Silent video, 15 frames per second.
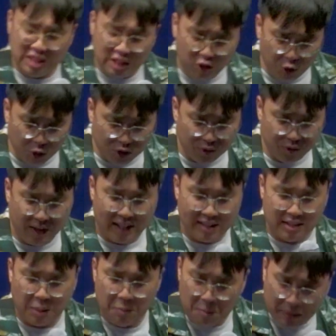youth rise
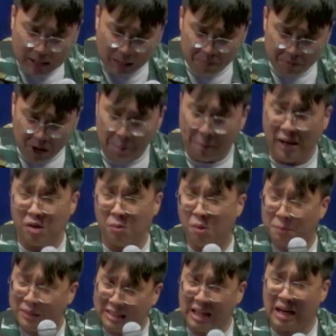up and become dependable,
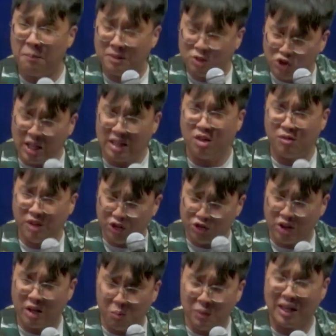become a generation
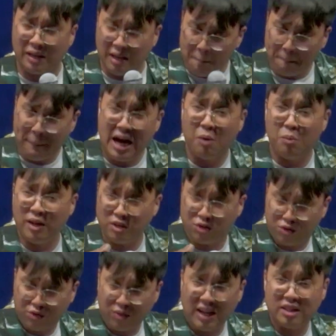that we can empower and
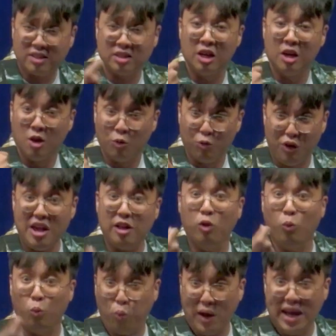trust, real
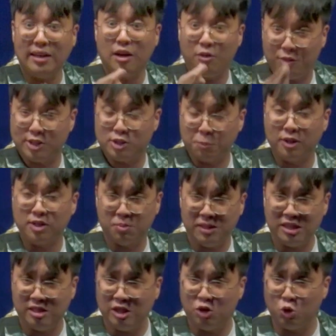weight and
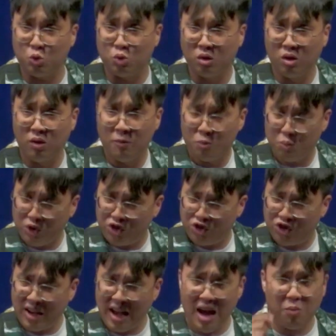responsibility to? We
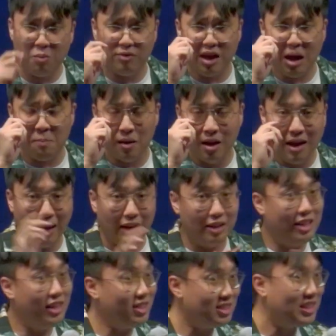shared with them. And
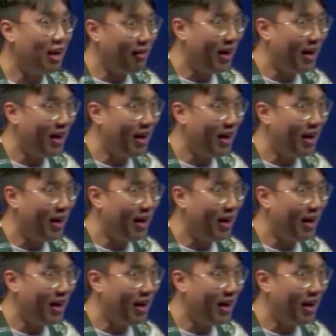here's how I